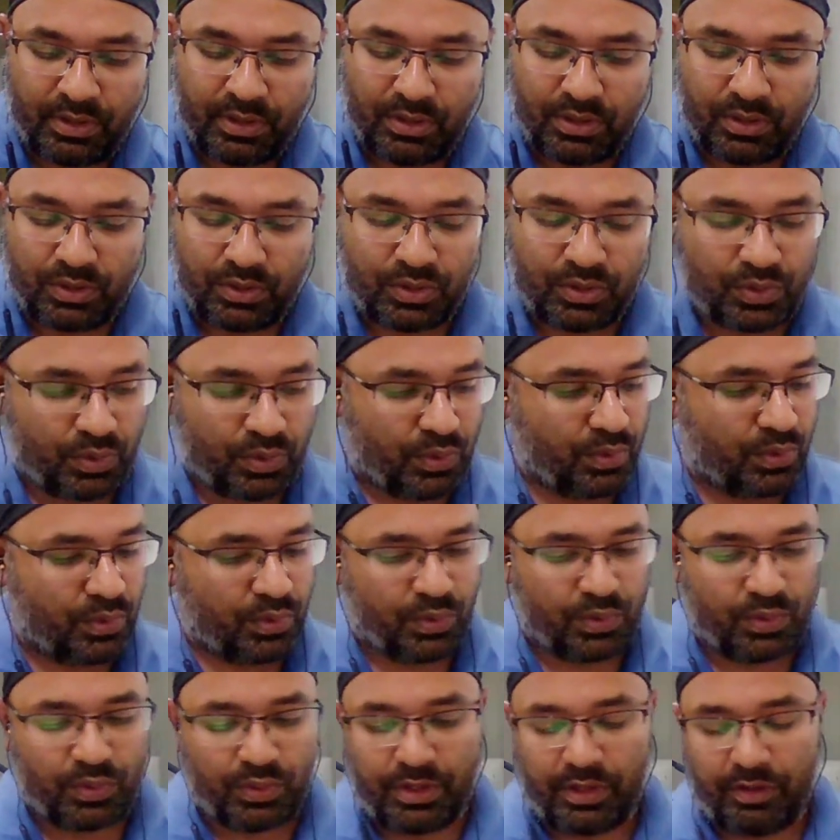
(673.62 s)

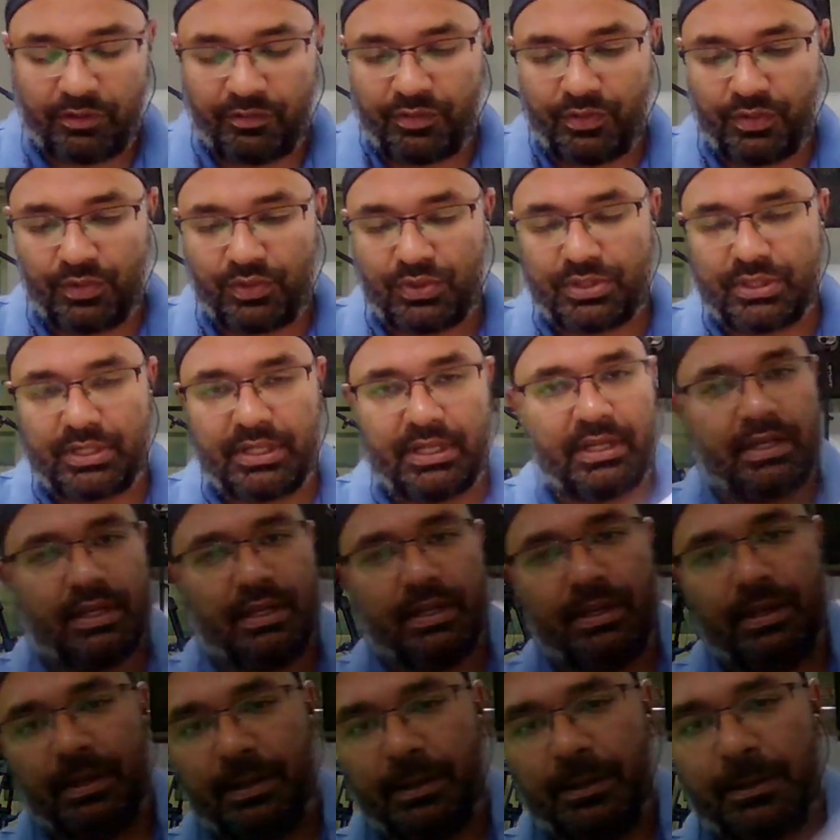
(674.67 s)
So if you see
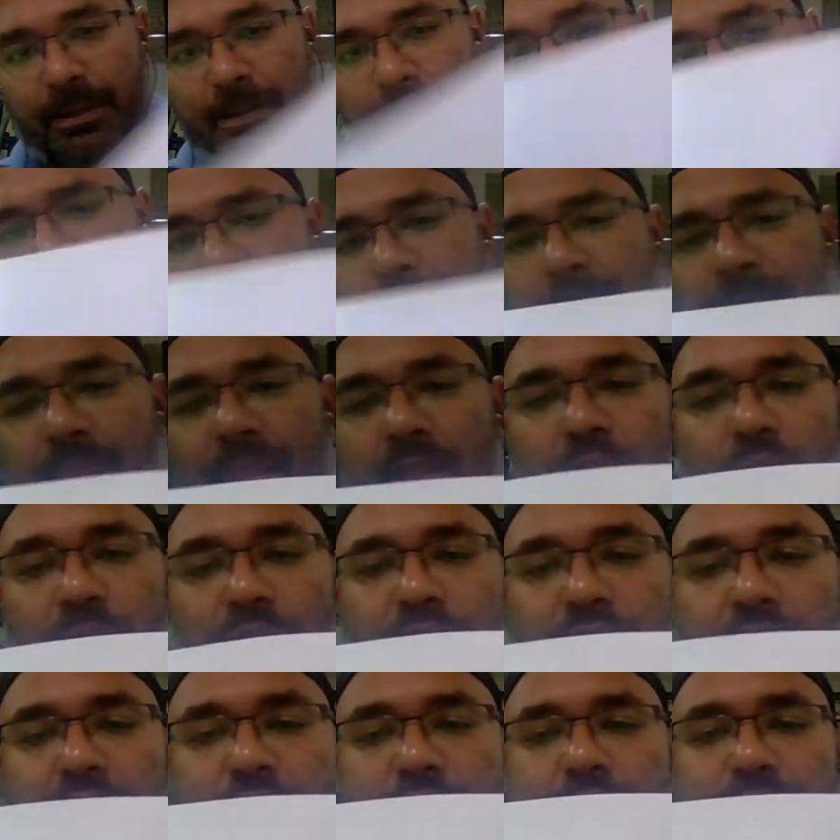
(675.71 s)
here on
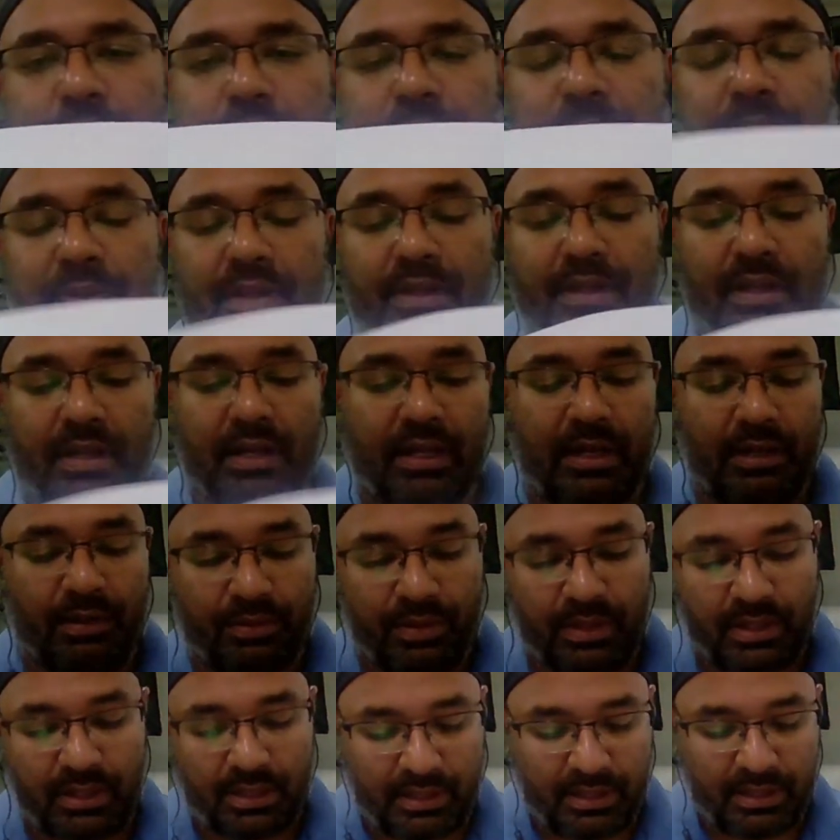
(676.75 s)
this paper, I have
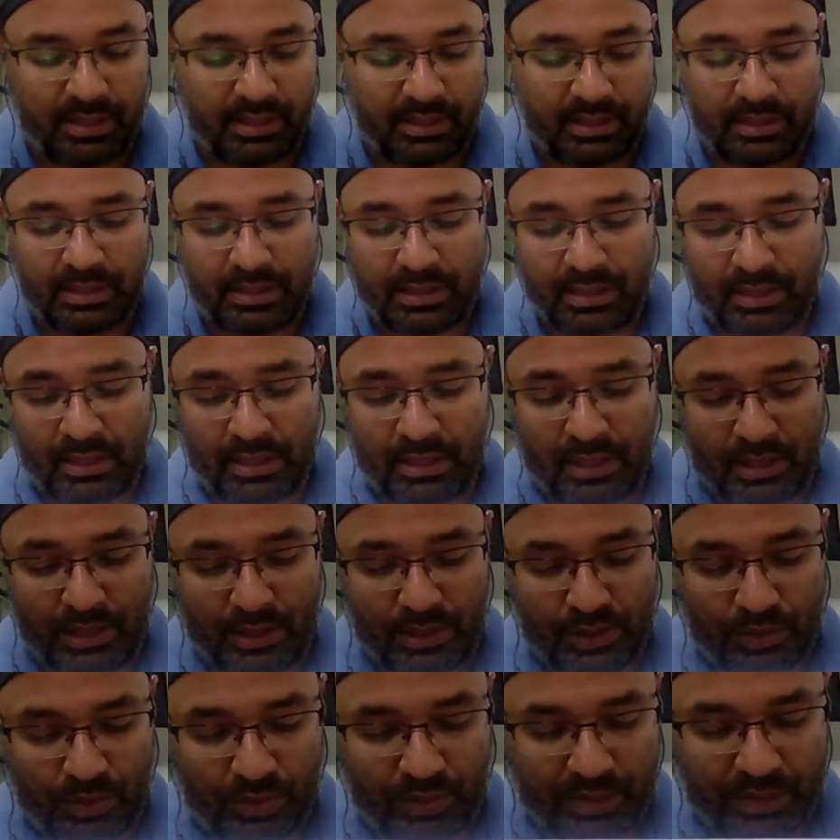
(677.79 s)
done that.
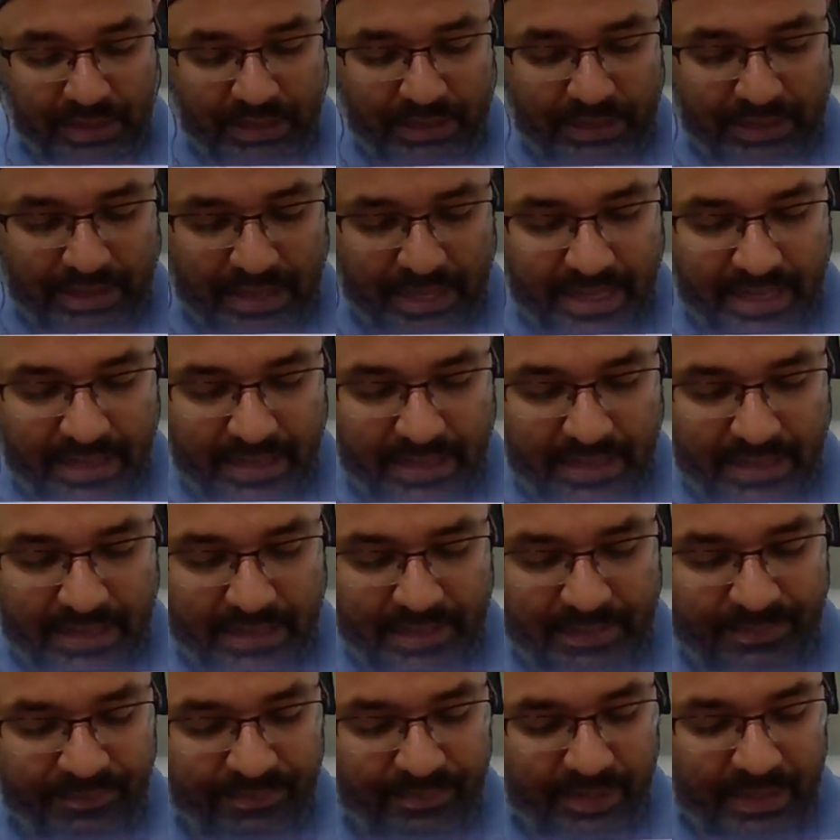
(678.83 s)
So this length,
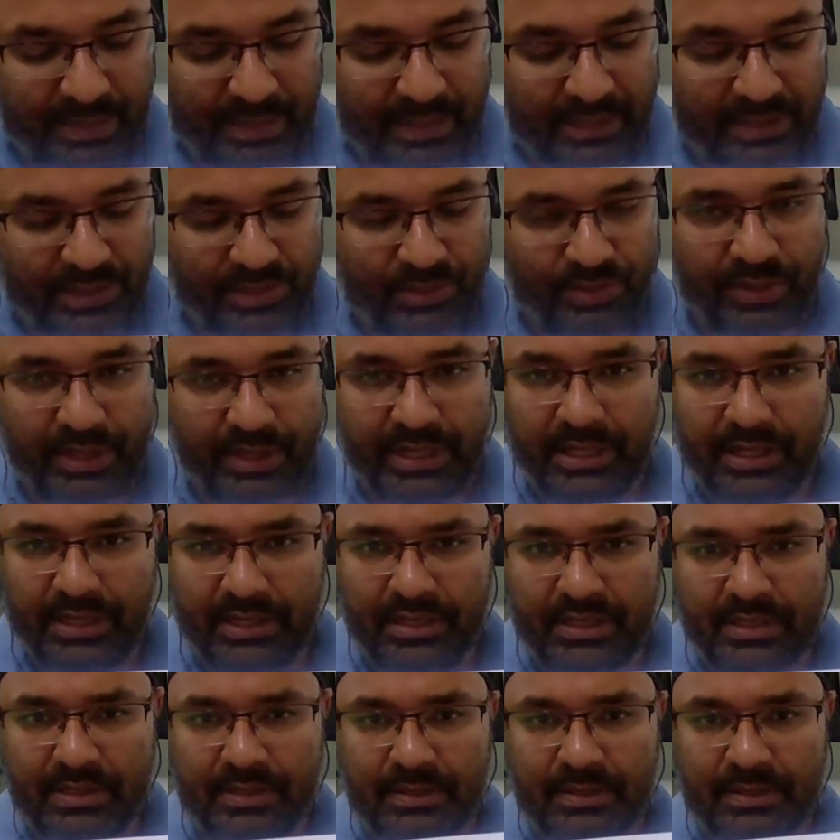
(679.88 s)
this radius,